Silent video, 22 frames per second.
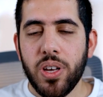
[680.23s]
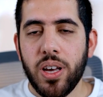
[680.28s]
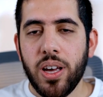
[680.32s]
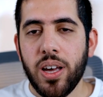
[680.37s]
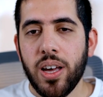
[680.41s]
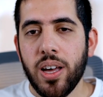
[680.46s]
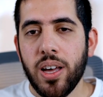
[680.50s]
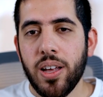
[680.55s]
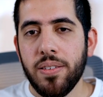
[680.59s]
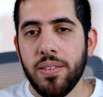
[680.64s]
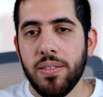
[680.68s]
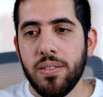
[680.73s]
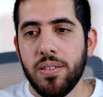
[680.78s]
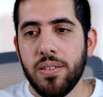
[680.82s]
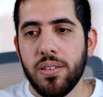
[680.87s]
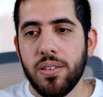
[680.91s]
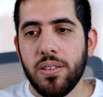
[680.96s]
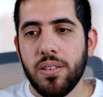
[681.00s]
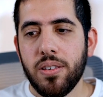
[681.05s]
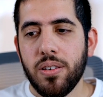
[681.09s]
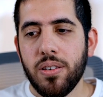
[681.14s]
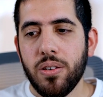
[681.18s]
And
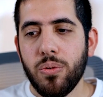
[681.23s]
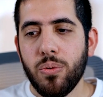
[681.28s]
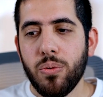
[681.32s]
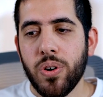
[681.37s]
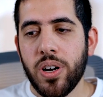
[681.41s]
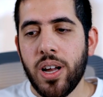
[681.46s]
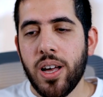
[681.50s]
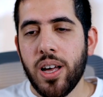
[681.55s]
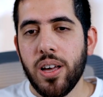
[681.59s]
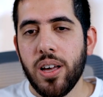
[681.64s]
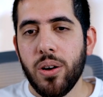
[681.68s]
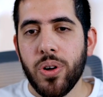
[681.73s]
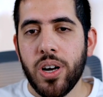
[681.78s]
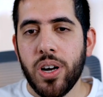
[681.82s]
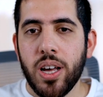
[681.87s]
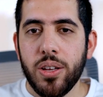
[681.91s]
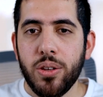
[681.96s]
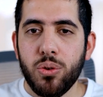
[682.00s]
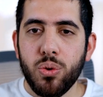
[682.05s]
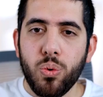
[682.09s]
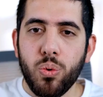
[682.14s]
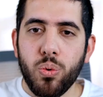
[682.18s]
when I, when
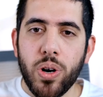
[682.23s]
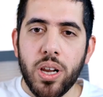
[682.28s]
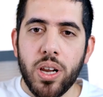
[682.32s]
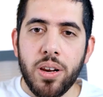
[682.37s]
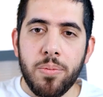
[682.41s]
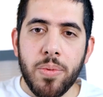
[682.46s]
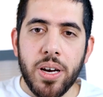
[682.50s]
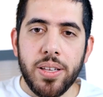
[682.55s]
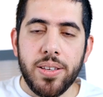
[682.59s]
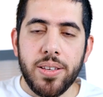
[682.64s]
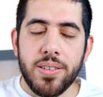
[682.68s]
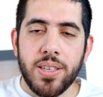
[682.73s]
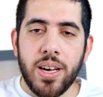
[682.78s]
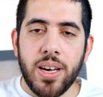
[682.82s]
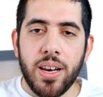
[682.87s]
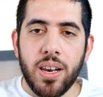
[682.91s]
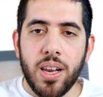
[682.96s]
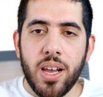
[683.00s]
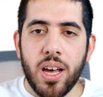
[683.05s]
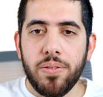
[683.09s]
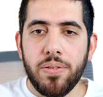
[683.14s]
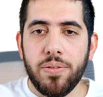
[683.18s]
I do well in my
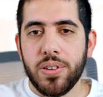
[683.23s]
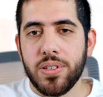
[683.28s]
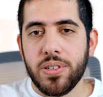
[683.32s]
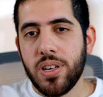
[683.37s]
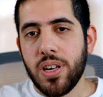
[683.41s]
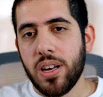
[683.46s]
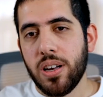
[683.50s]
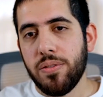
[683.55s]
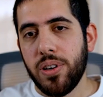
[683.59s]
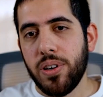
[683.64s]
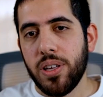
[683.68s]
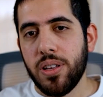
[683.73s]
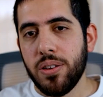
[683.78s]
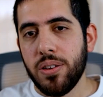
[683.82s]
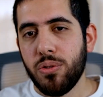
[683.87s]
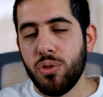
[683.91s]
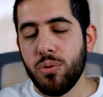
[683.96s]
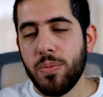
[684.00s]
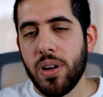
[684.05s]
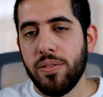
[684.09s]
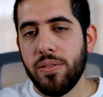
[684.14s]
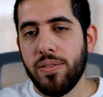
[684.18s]
design life, it's going to feed
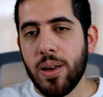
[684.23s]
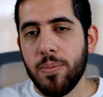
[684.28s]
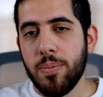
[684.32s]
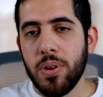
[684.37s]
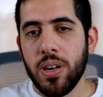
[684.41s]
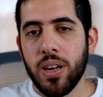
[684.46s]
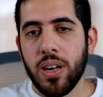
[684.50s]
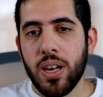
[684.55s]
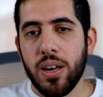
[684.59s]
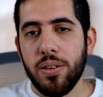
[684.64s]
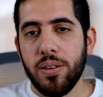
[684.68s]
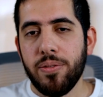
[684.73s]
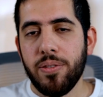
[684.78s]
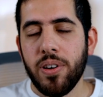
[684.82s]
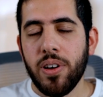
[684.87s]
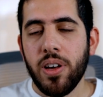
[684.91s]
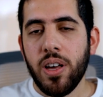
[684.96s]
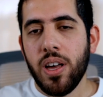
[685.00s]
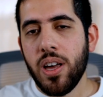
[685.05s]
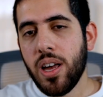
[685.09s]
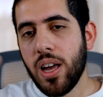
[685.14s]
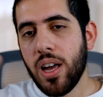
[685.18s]
into my family life
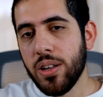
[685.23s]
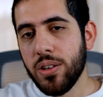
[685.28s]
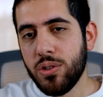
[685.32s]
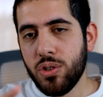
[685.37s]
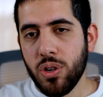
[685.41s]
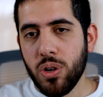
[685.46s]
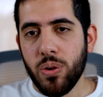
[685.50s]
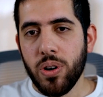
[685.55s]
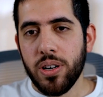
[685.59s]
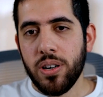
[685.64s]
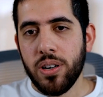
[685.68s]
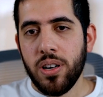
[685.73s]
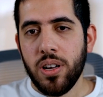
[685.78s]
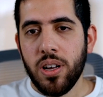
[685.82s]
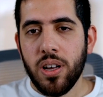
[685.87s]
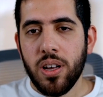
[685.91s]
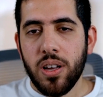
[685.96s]
and so on.